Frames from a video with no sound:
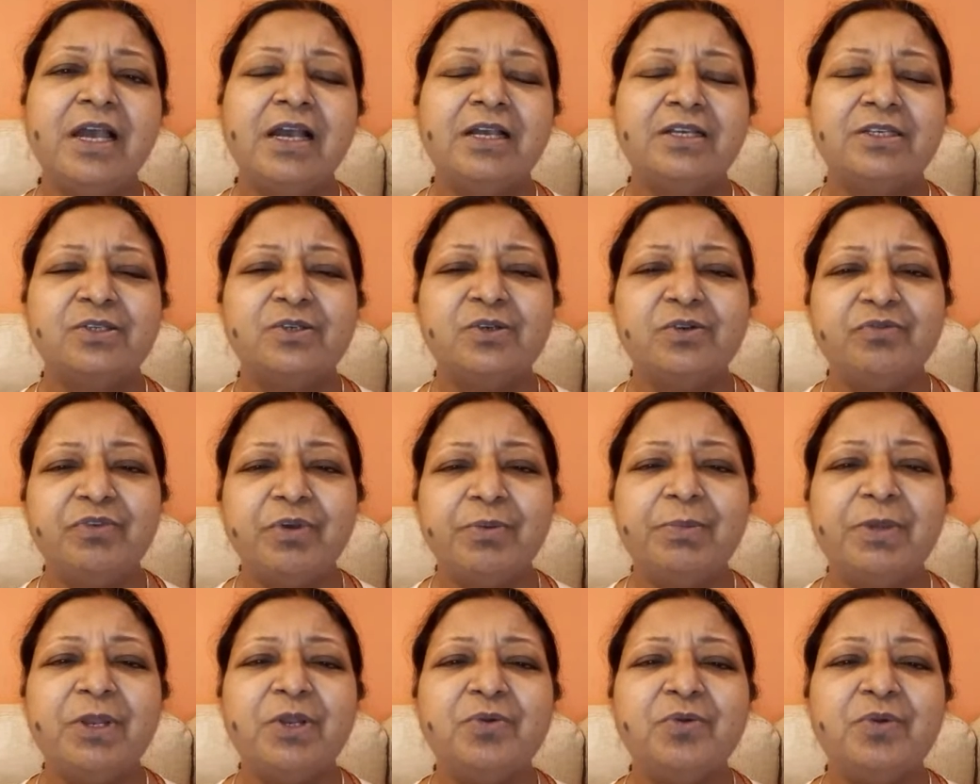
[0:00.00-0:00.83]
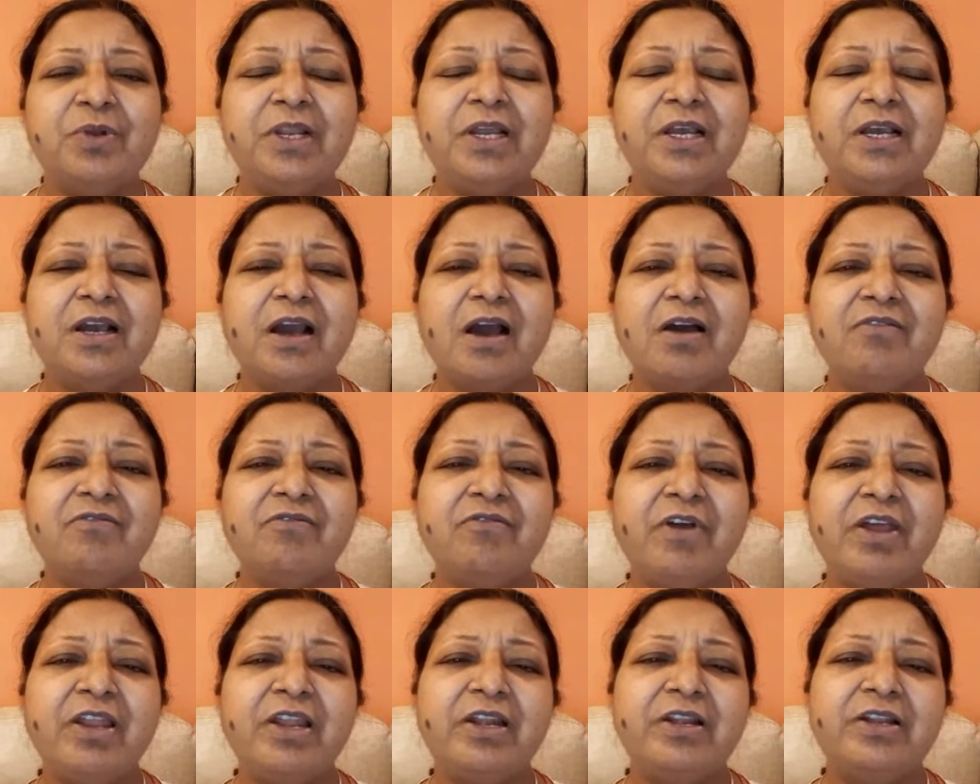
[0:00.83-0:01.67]
So women only come
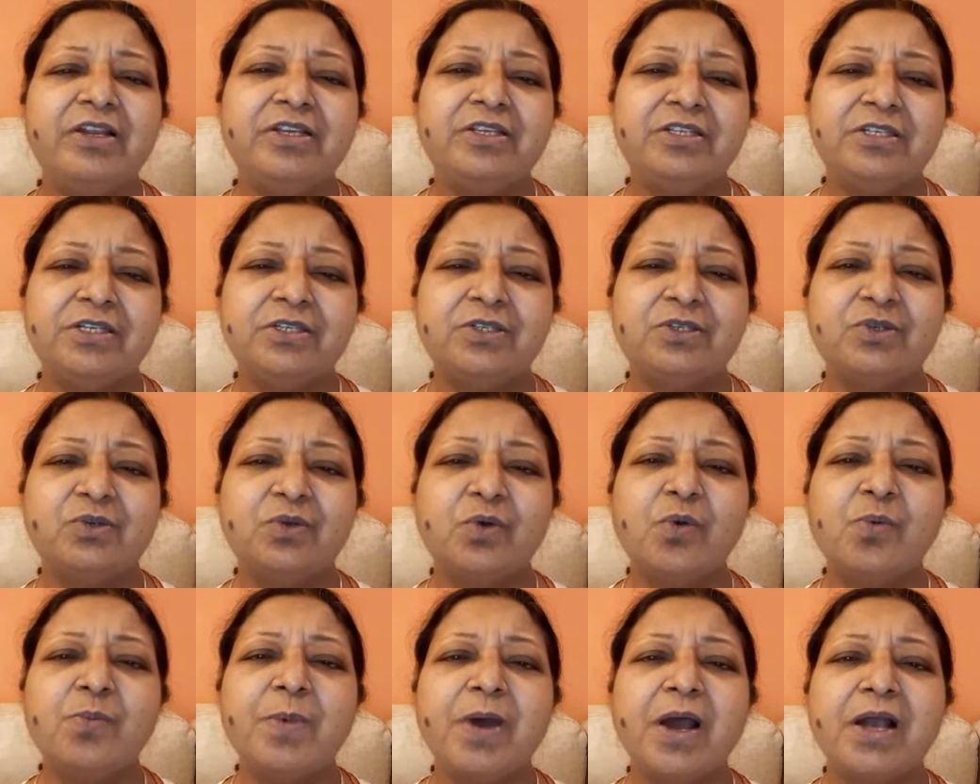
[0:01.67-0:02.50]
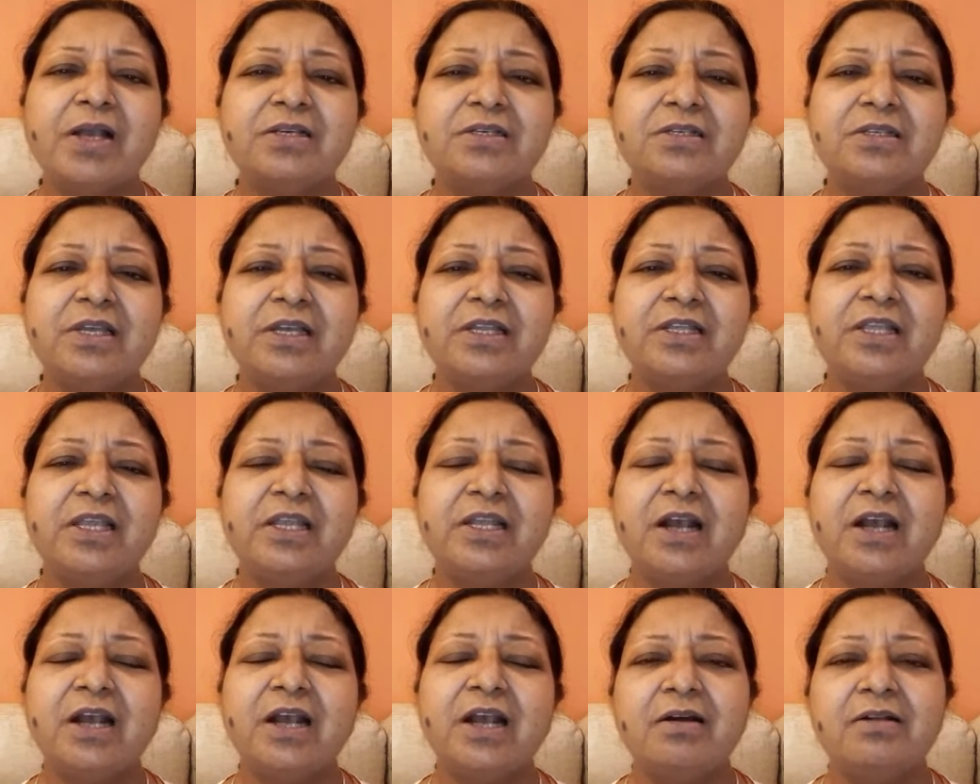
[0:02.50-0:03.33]
when it itches so much that they
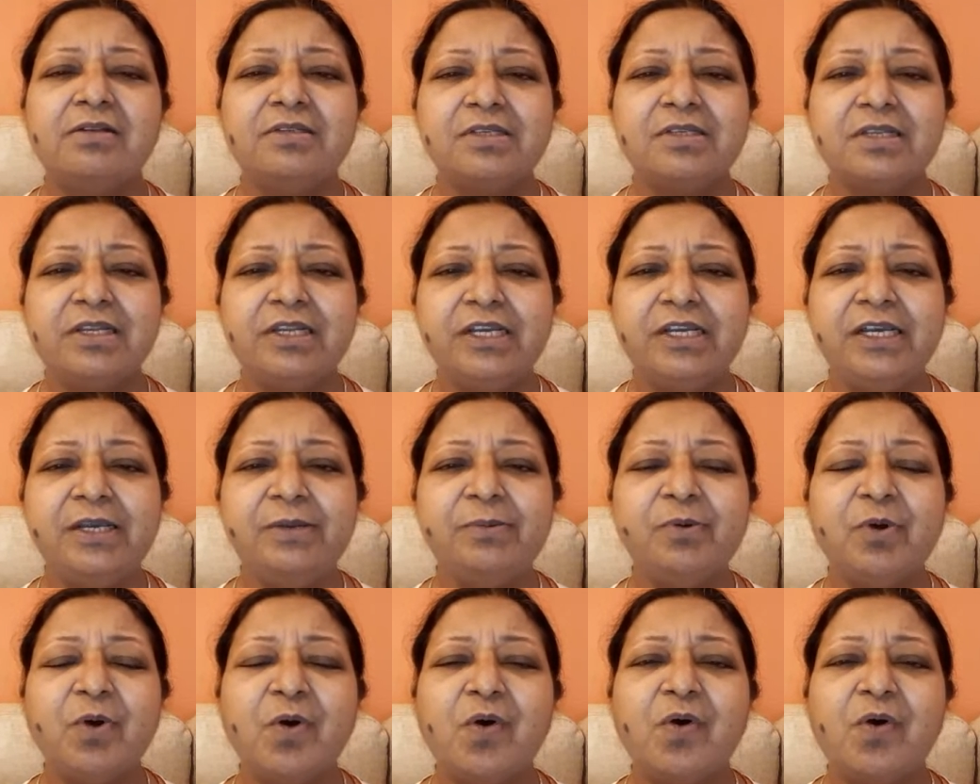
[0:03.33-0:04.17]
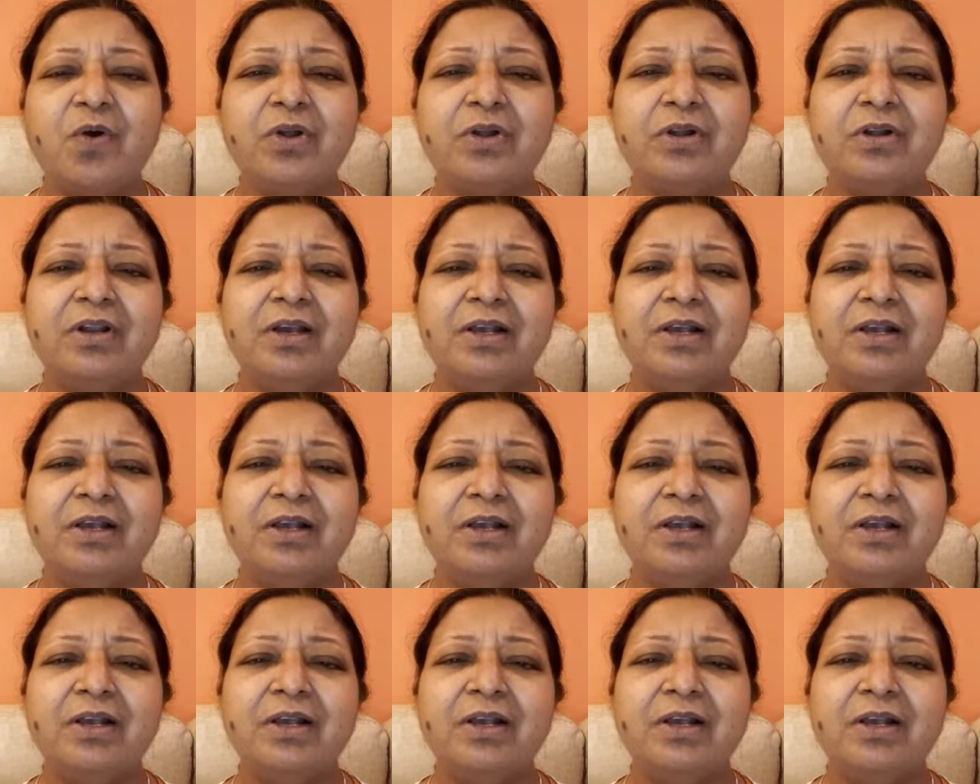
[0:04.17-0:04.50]
can't sleep, or